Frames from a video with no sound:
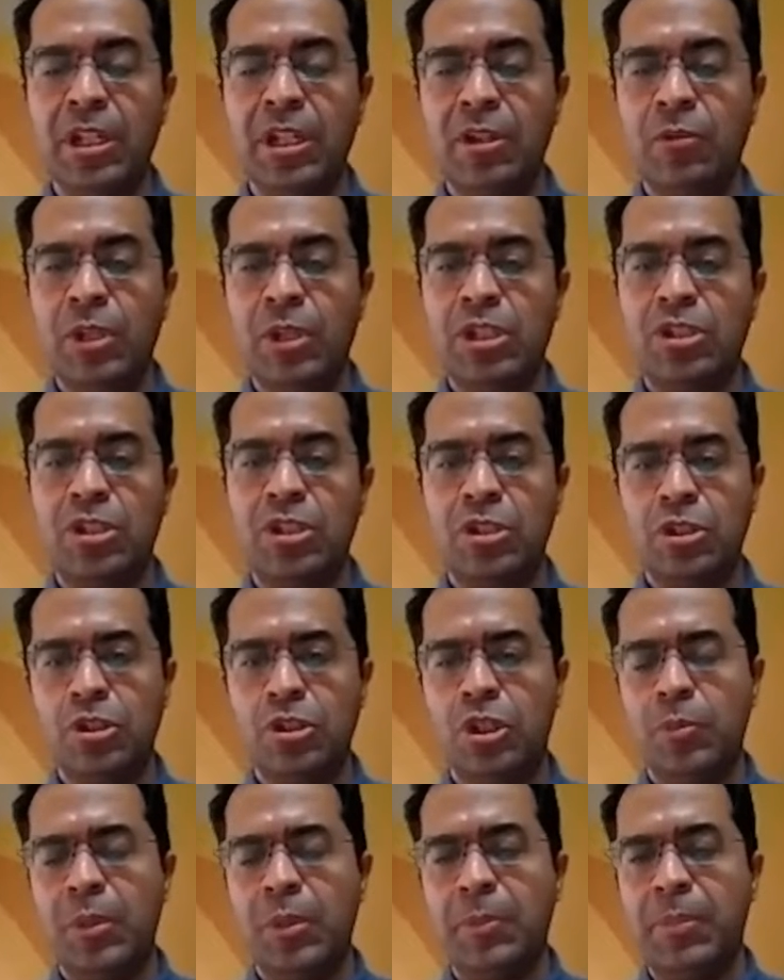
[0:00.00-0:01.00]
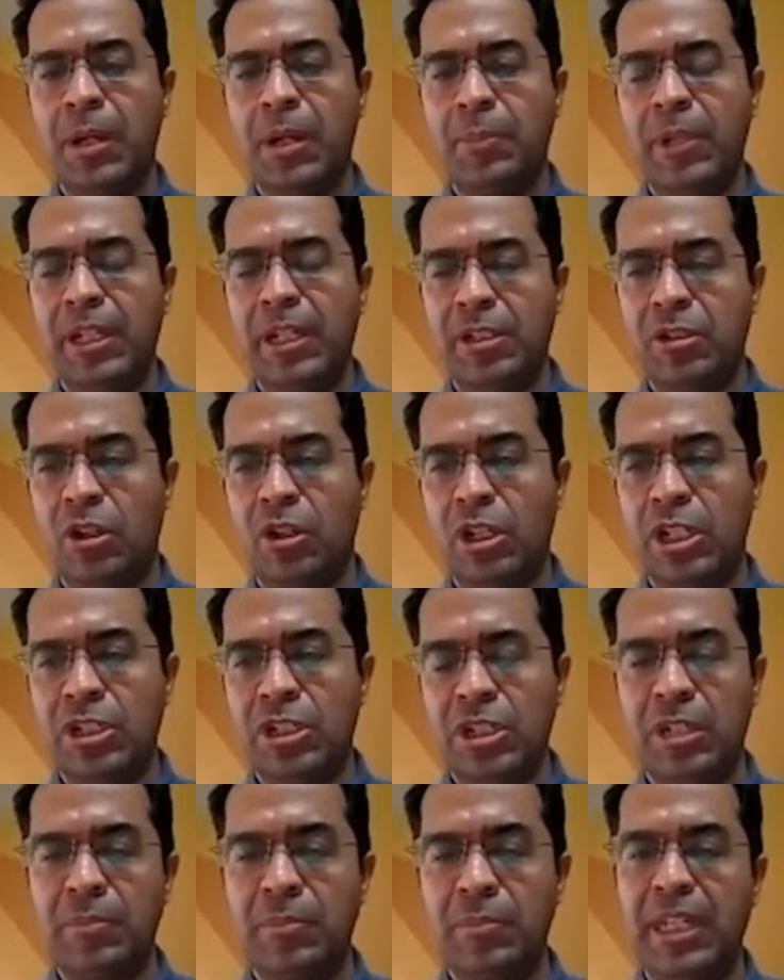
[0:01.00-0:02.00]
which should be public knowledge
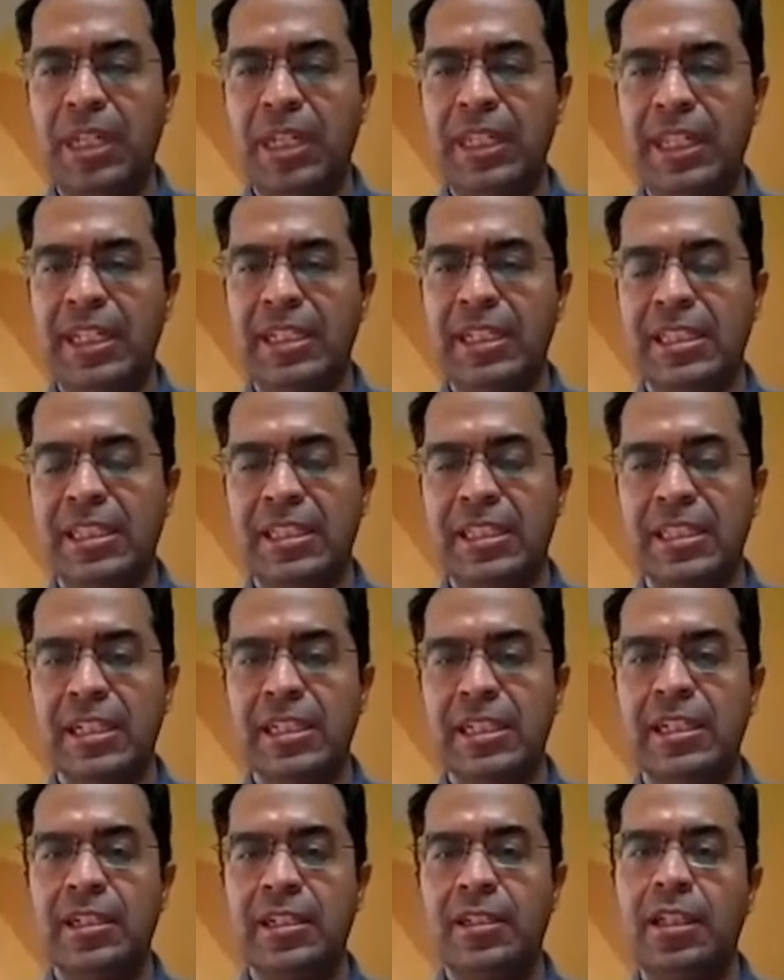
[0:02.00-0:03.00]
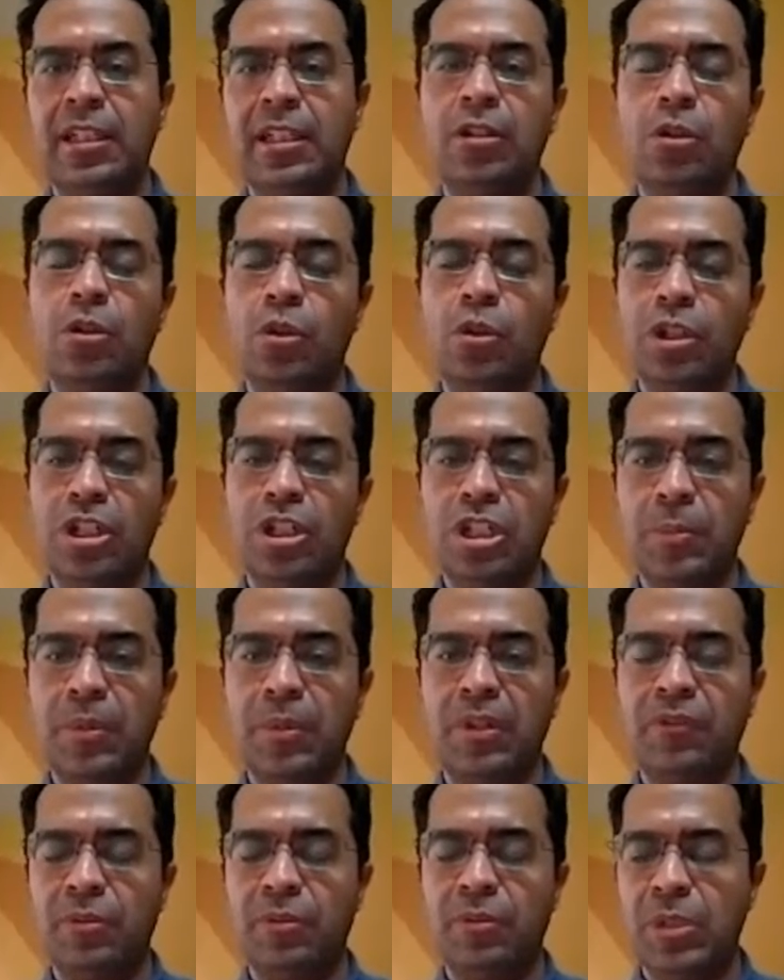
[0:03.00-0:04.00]
in many cases, then the ownership
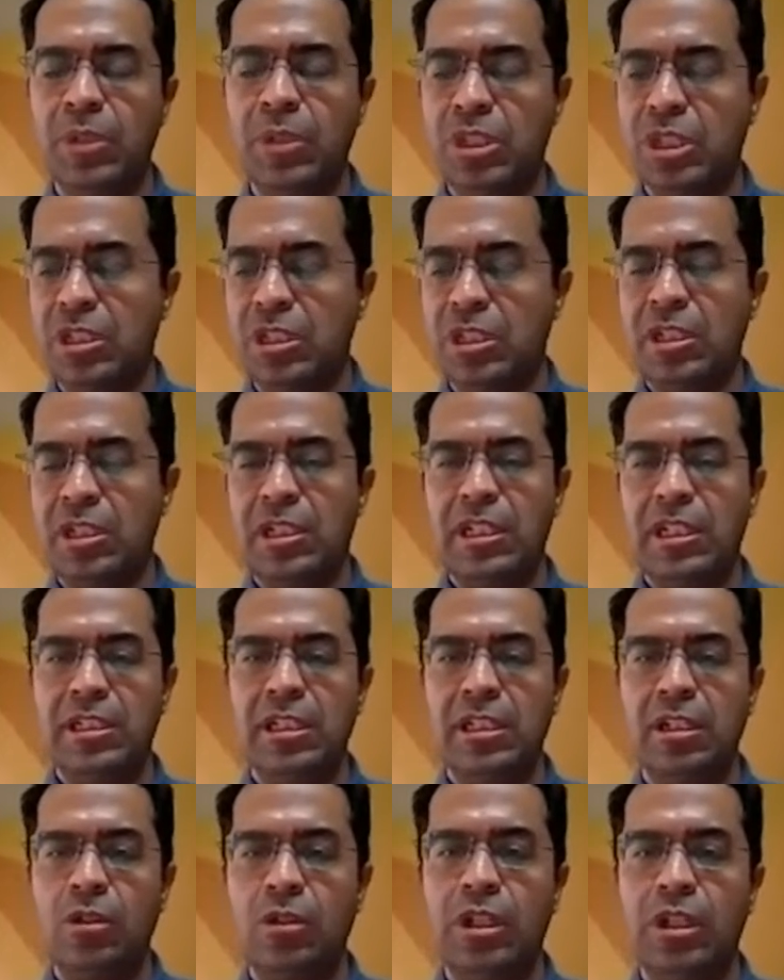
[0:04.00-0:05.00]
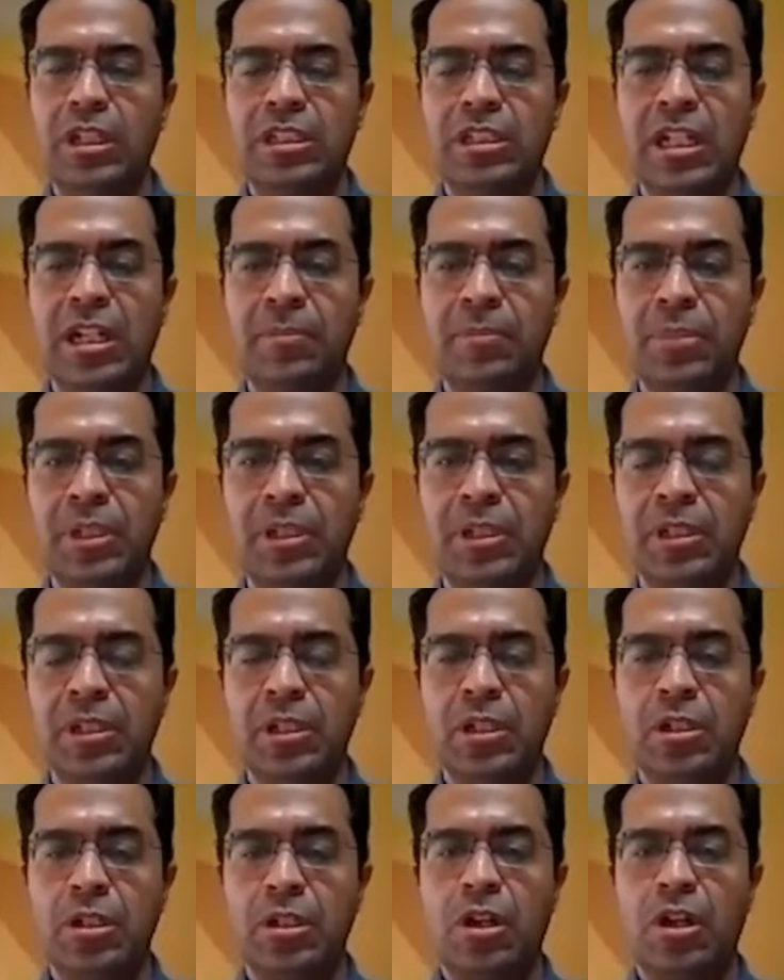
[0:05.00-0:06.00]
information is a good example
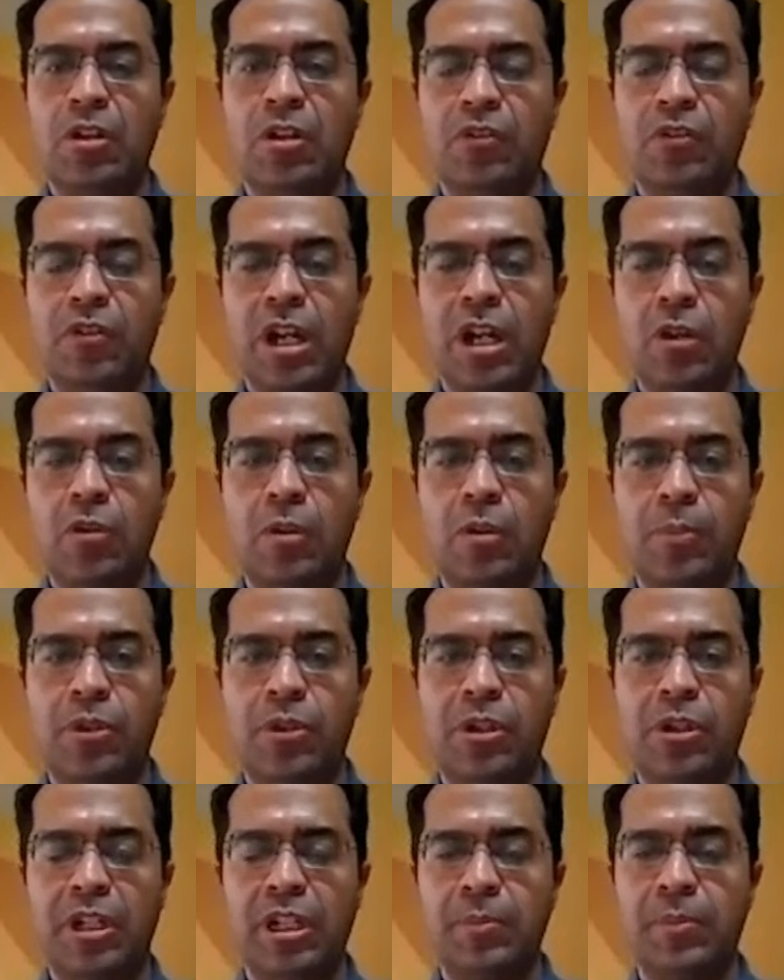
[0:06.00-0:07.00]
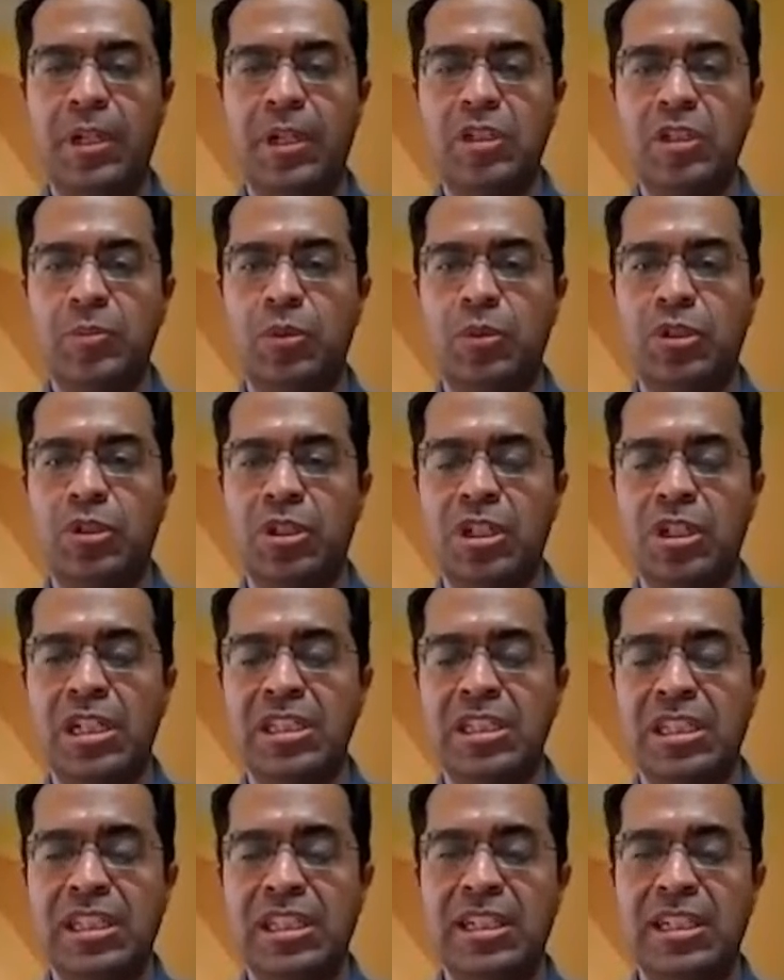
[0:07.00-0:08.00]
of how a product passport
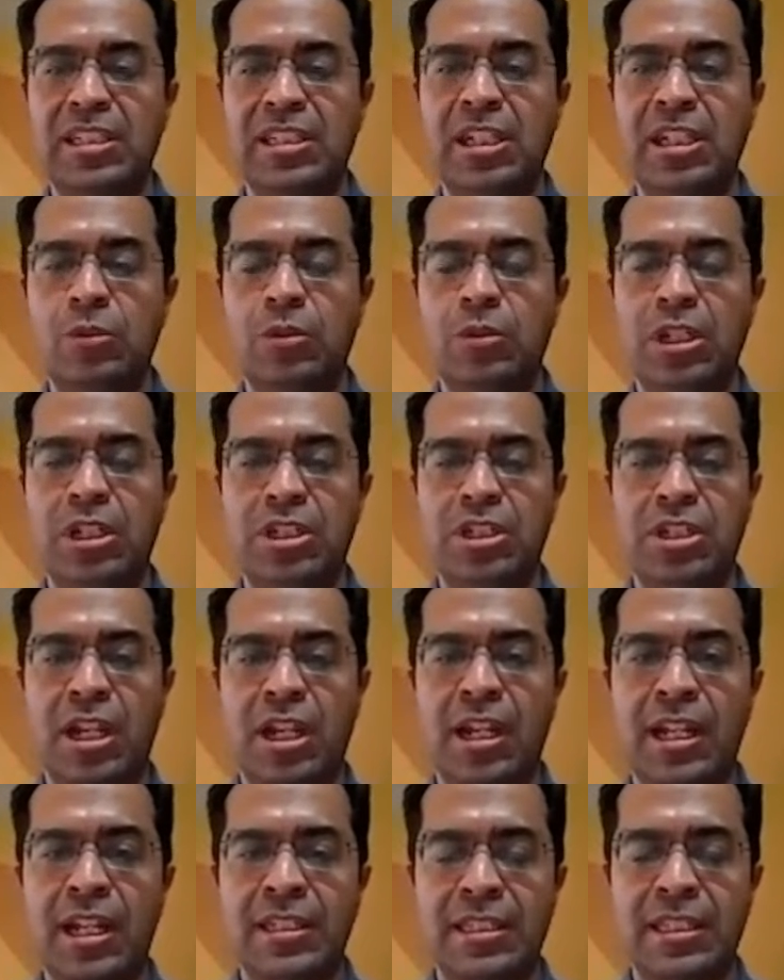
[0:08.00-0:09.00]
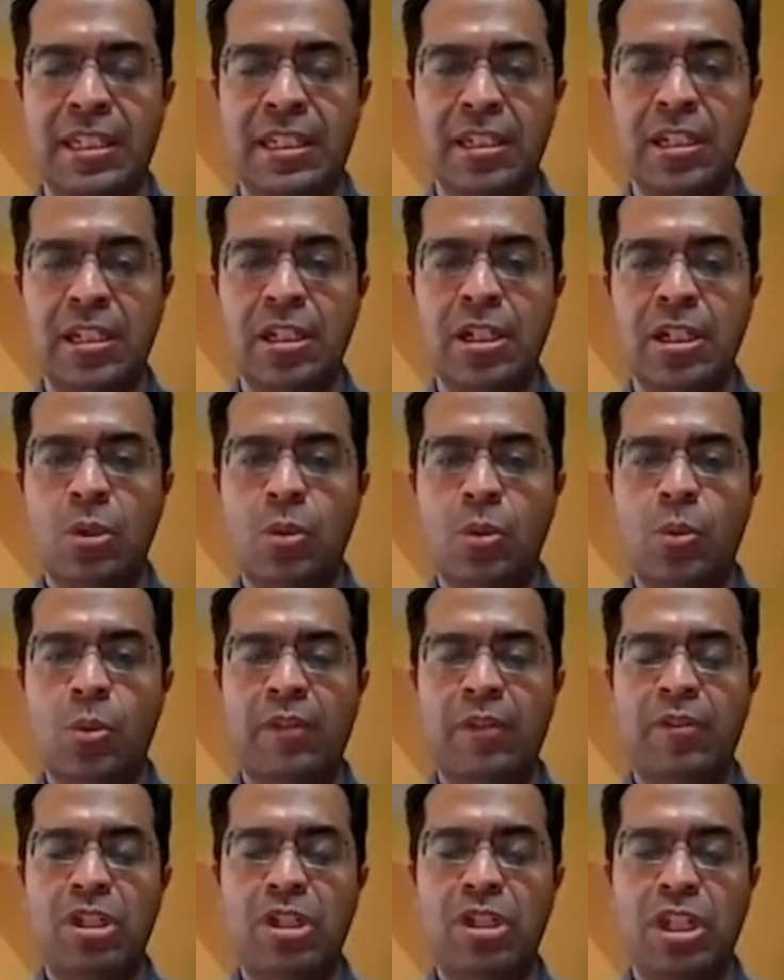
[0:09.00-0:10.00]
translates into a digital asset
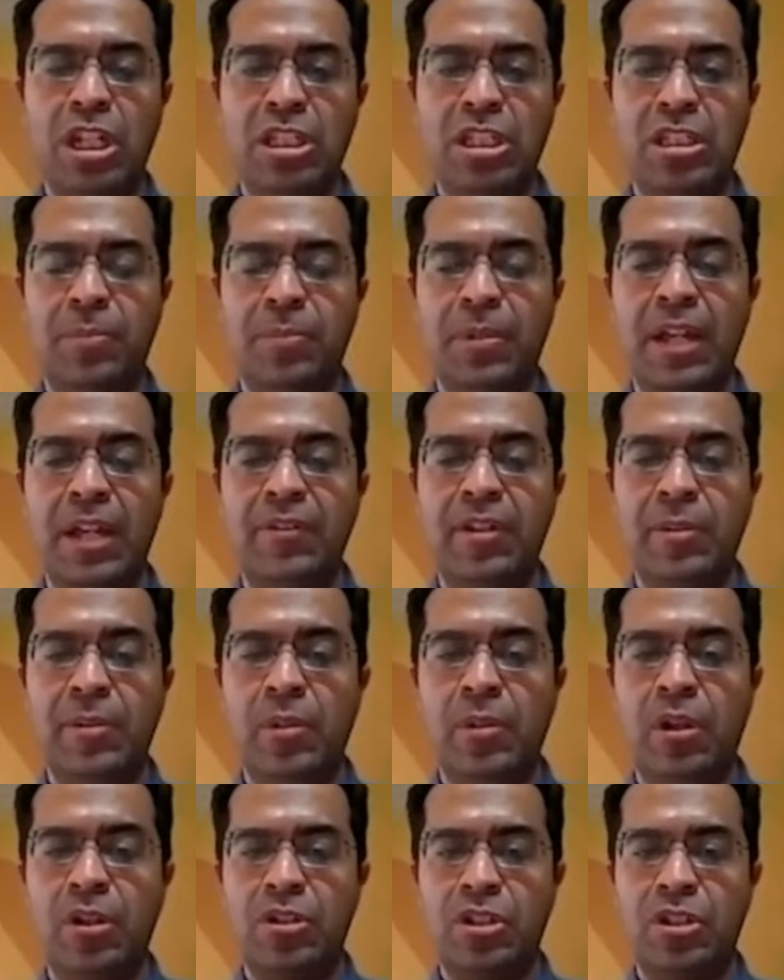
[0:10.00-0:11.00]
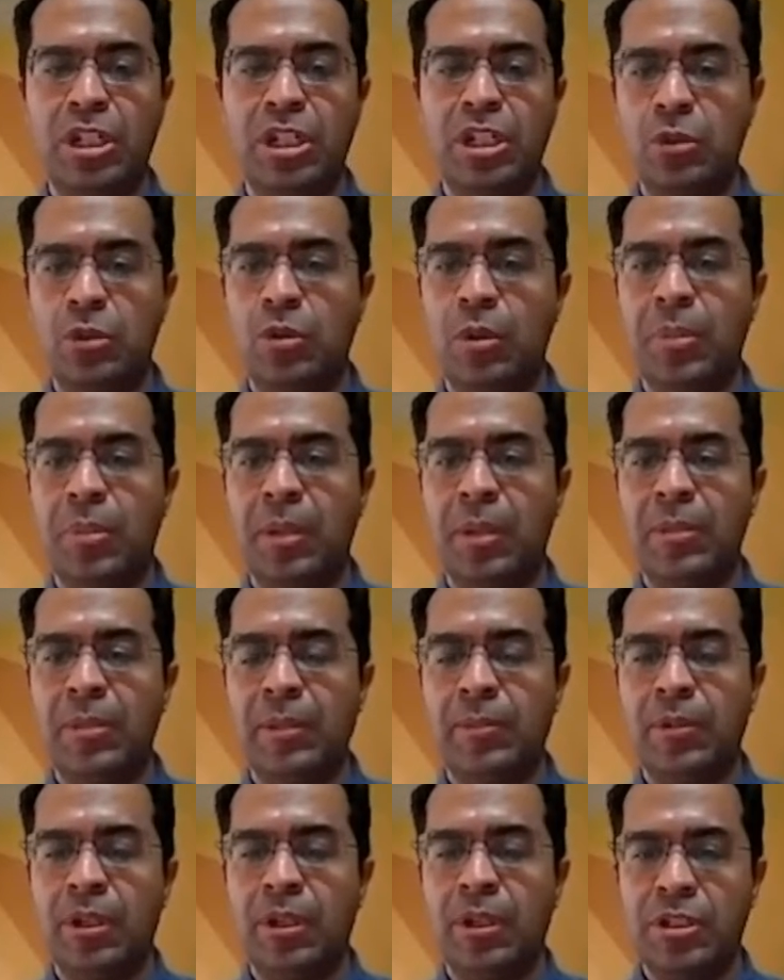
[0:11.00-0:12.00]
when we change the private blockchain to a
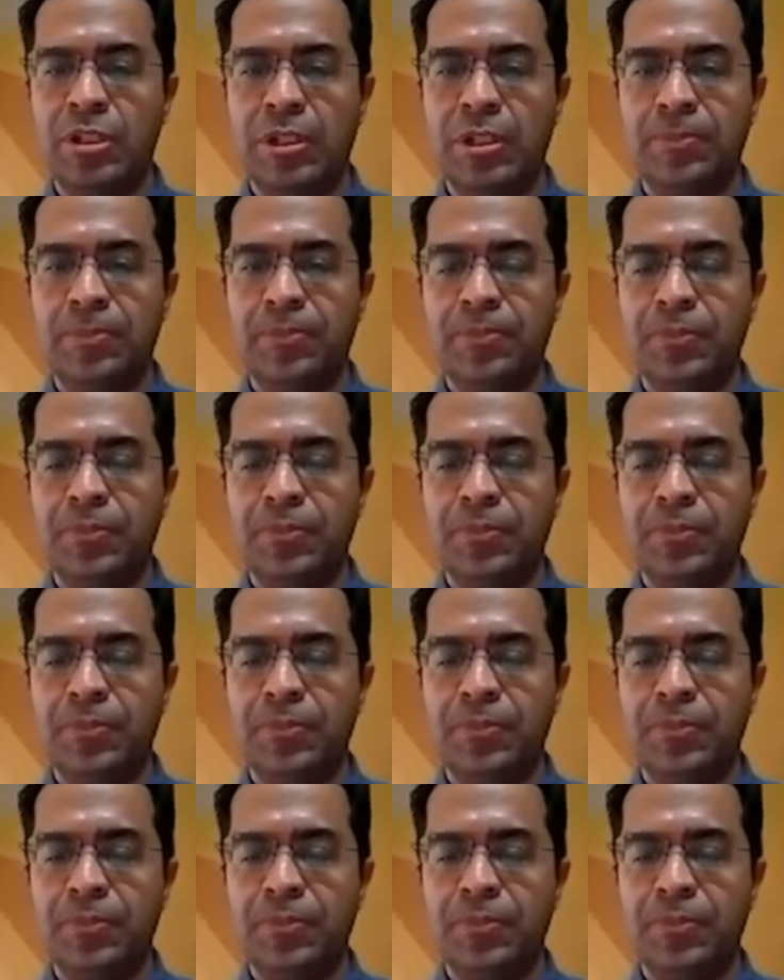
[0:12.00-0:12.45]
public blockchain.